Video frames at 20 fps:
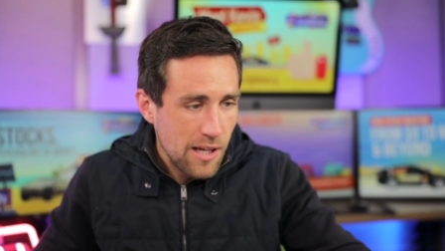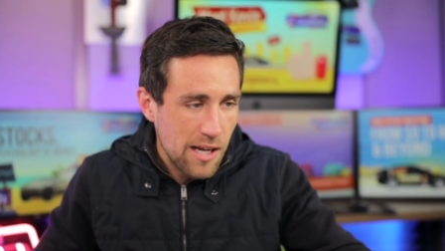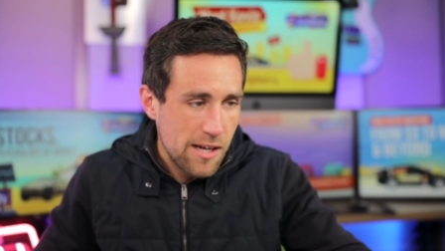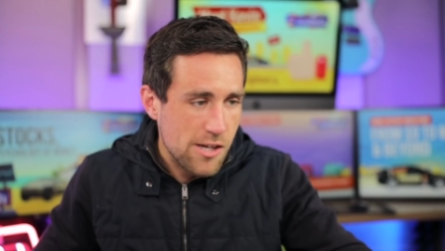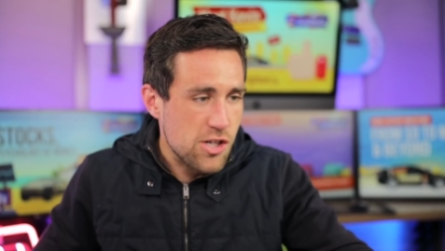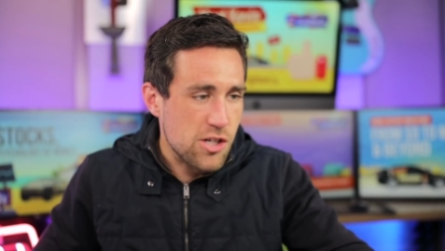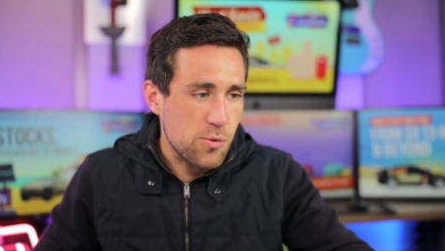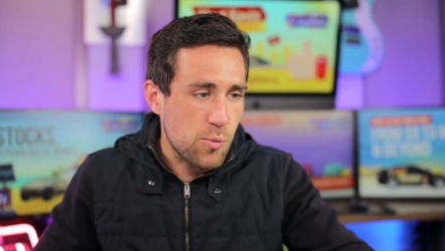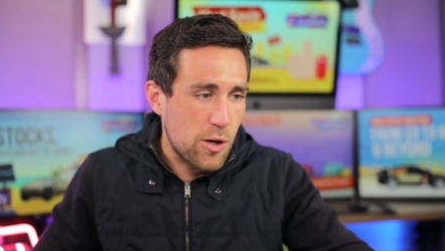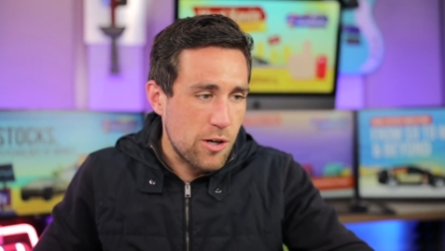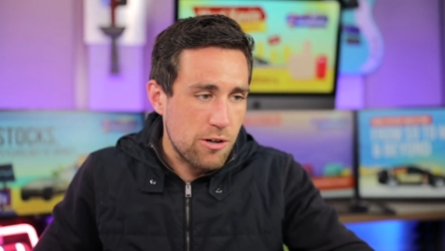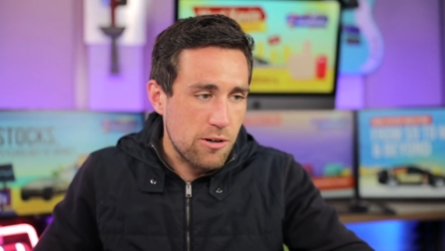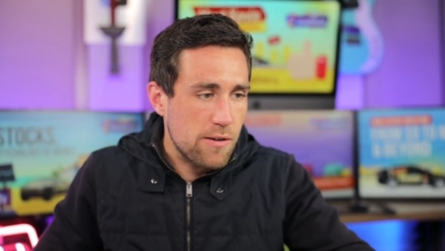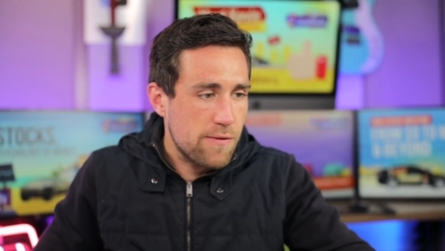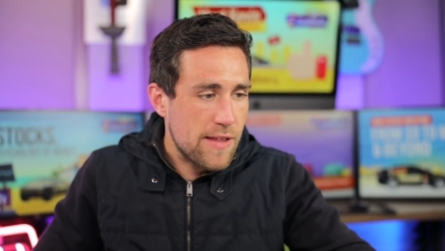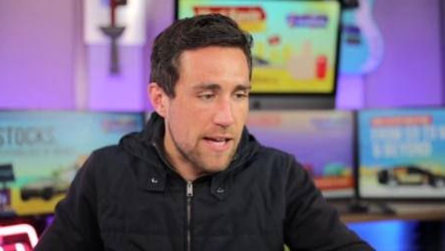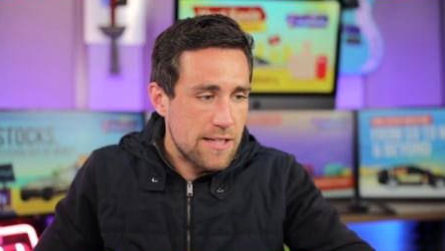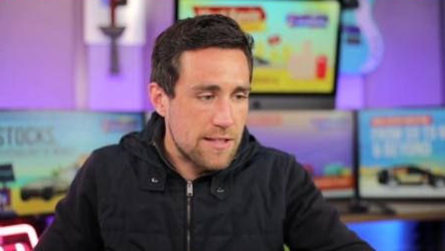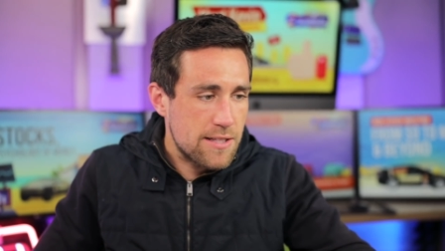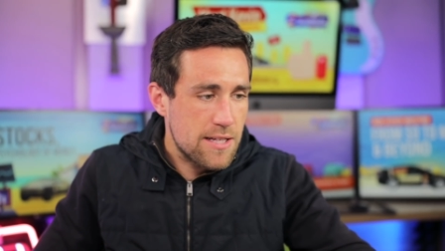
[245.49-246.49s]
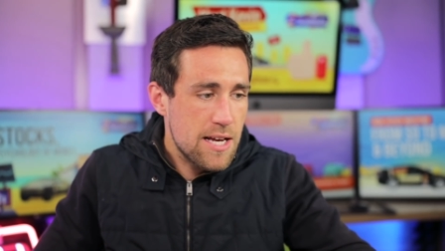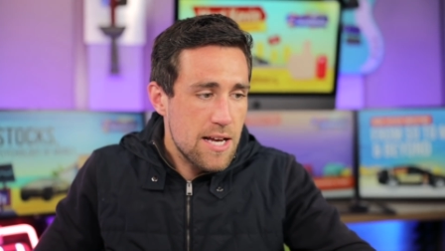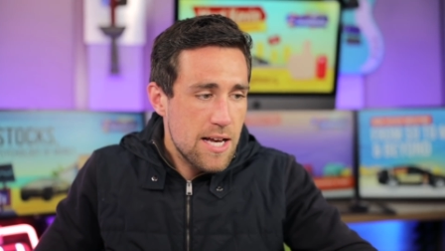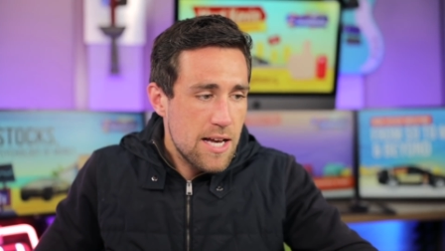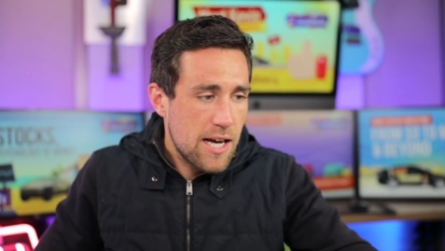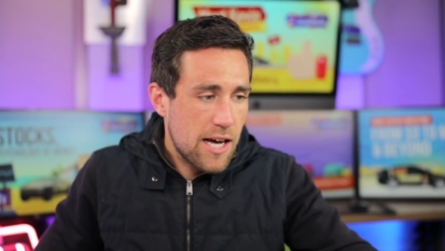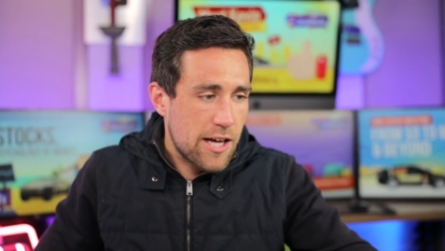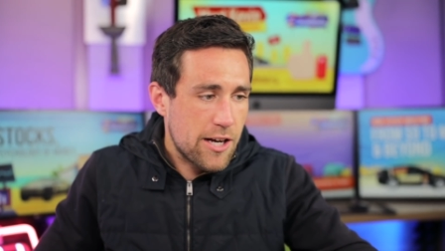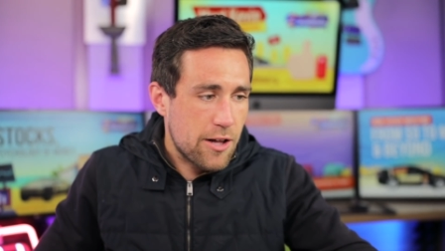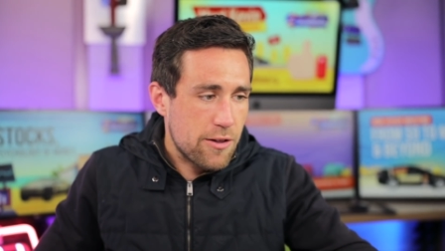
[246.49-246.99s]
I just wonder if that's
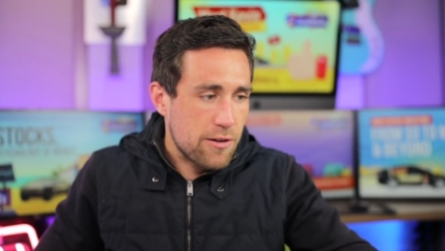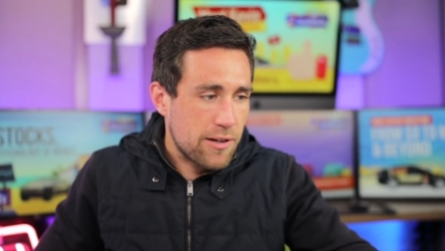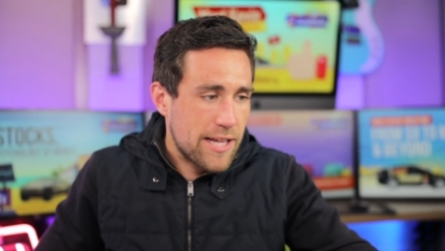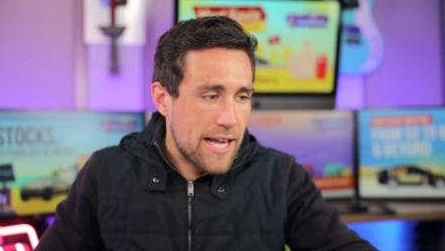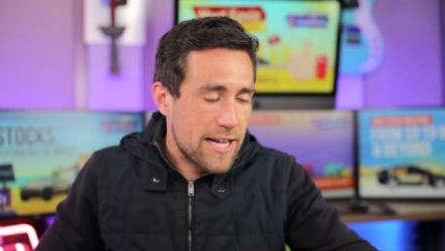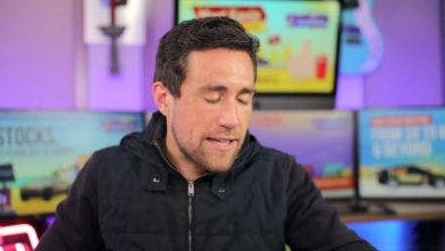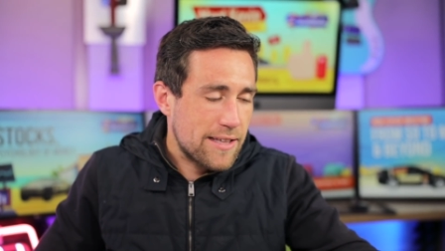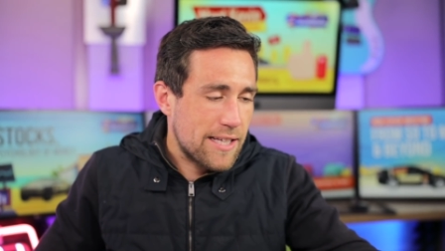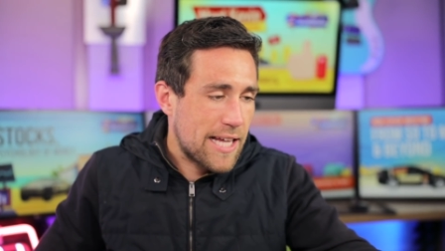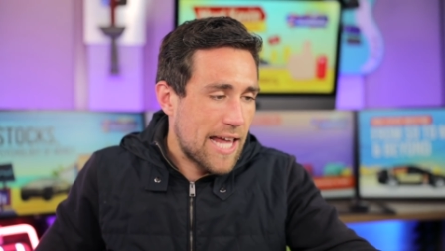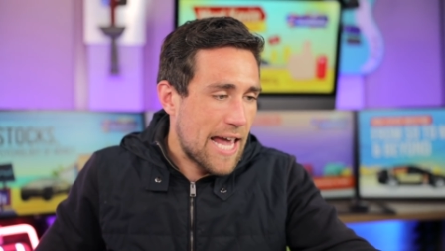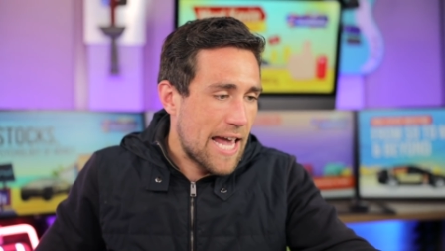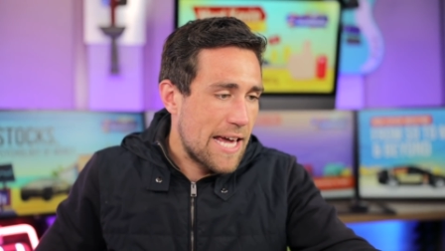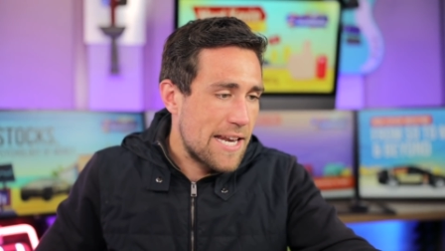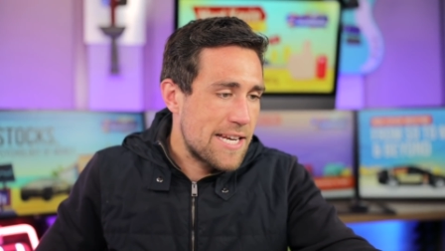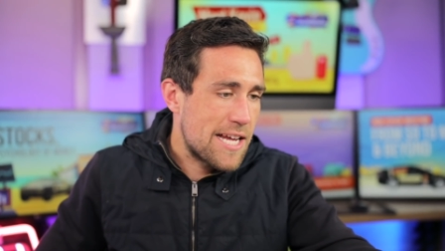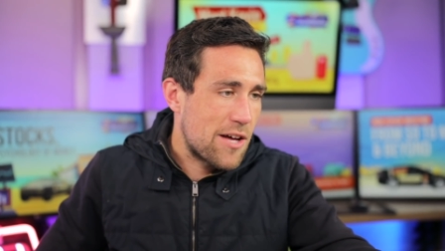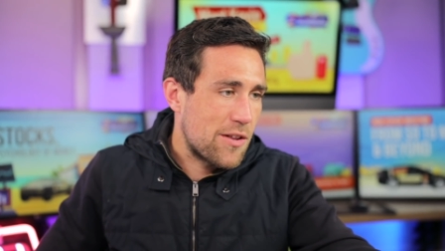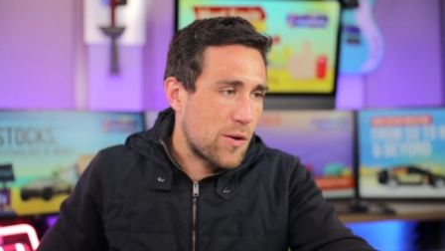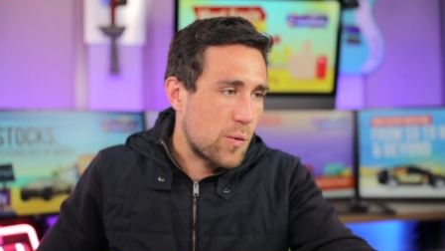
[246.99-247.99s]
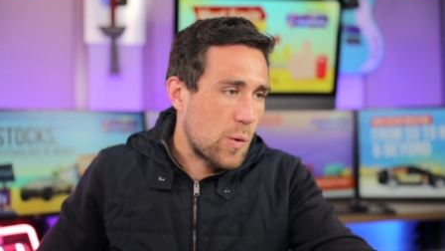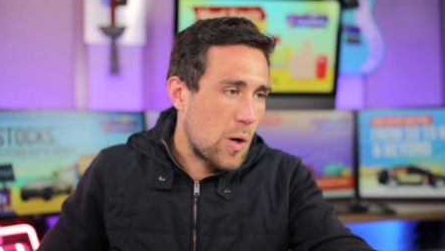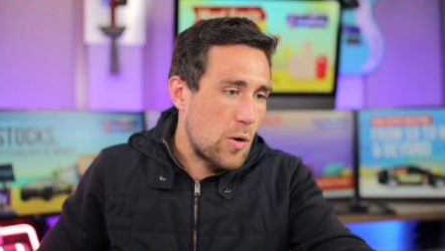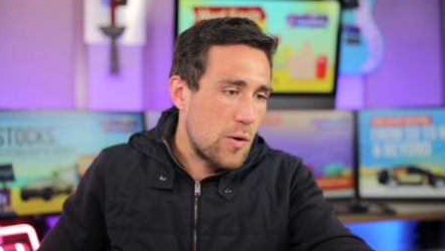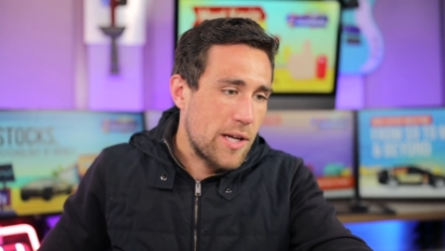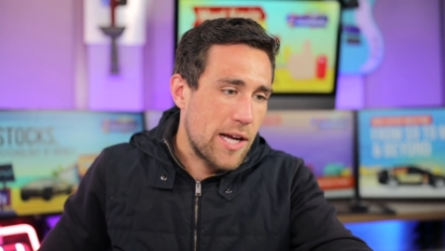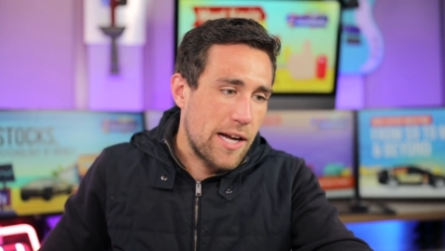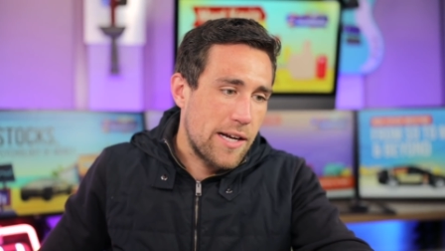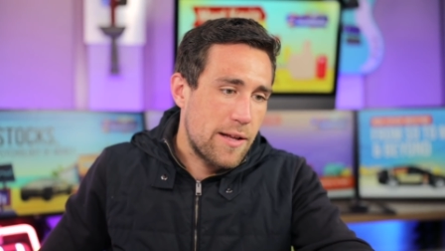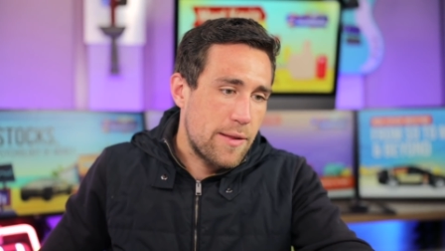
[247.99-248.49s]
another kick the can down the
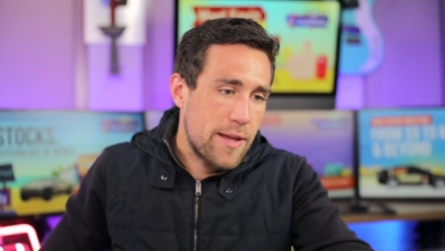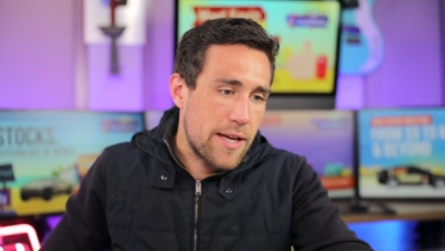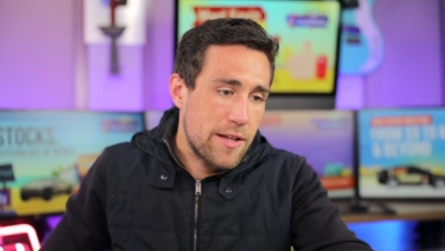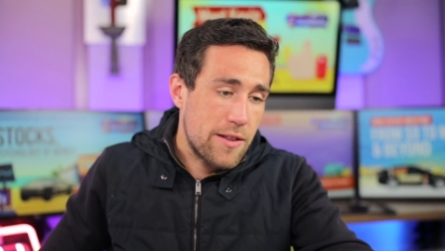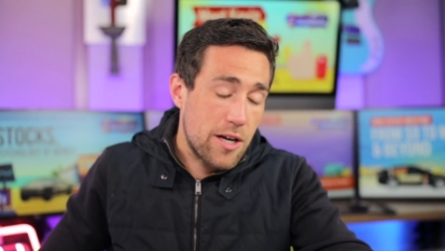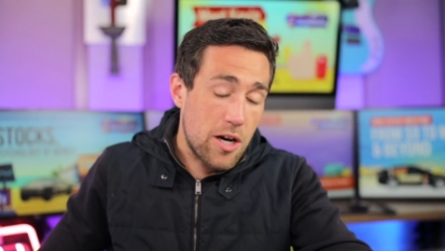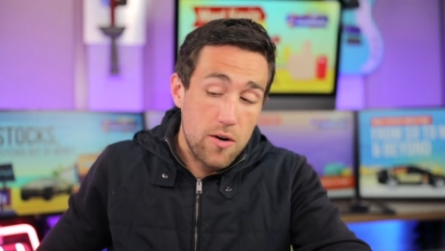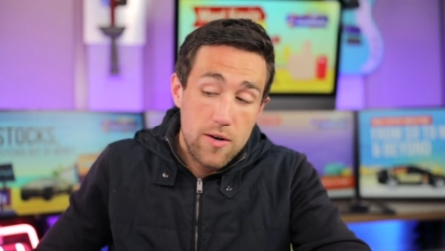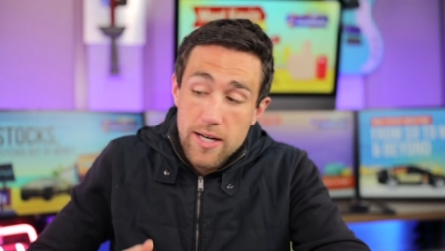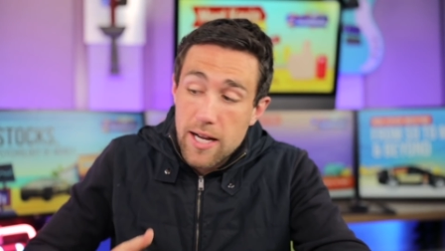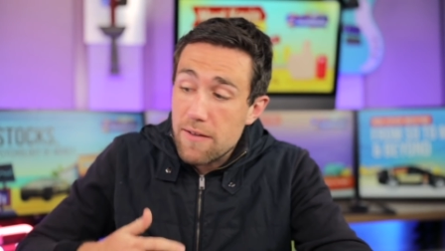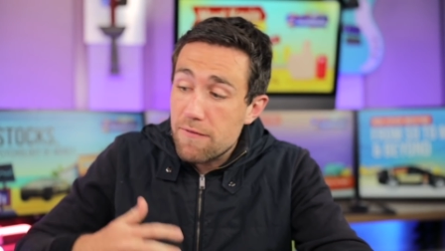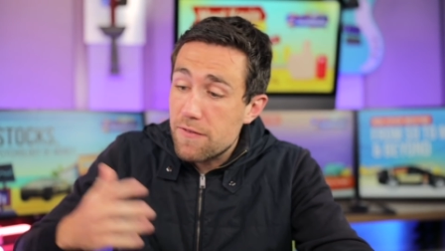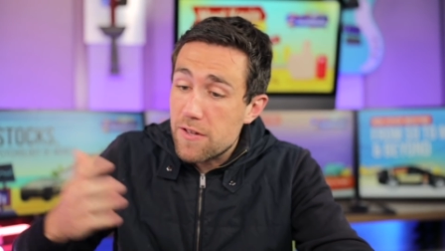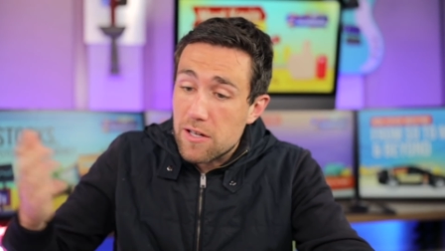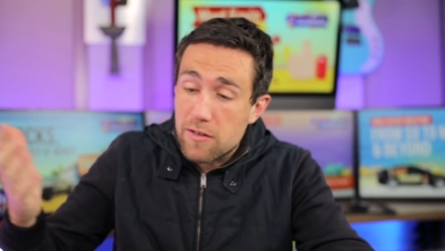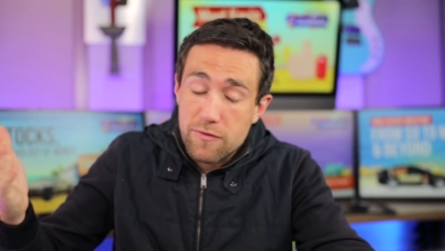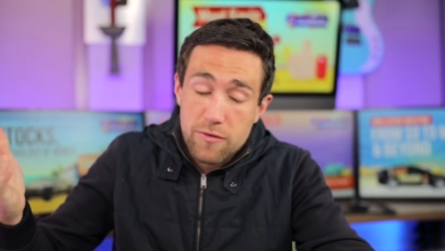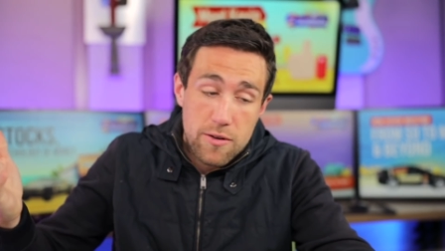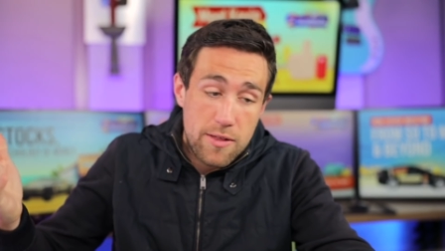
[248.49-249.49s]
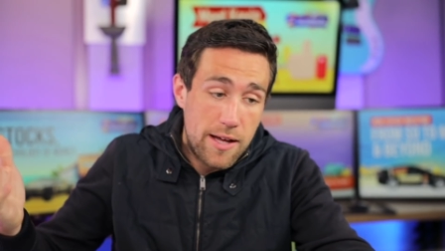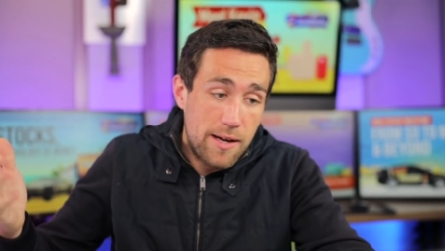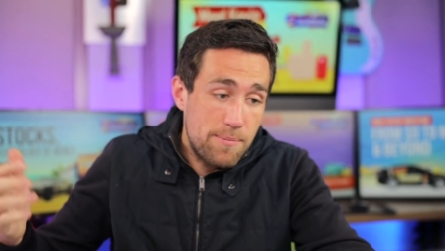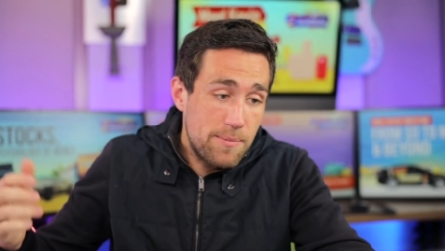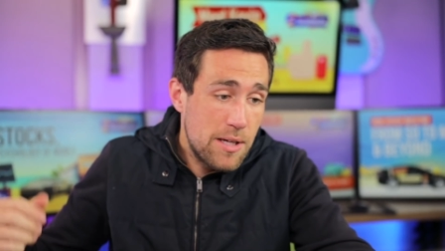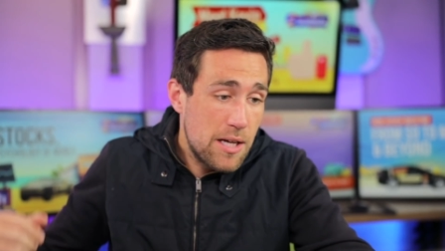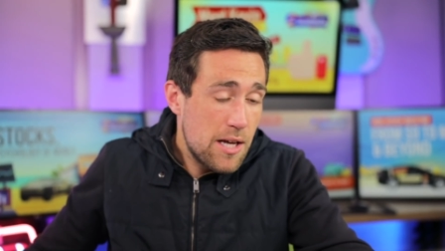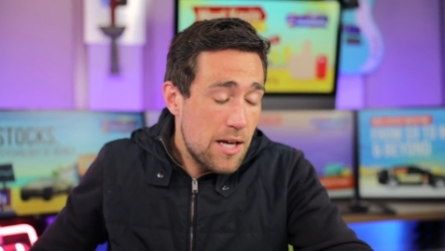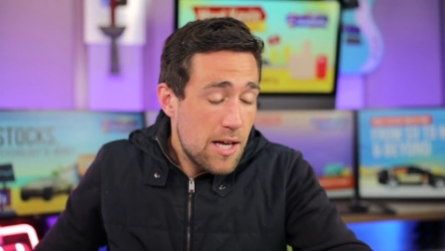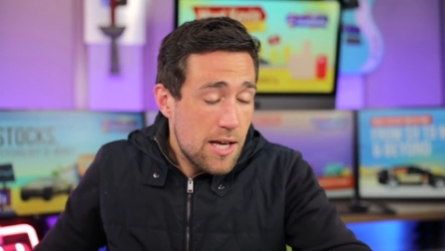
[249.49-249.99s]
road kind of thing, though, and I feel for them.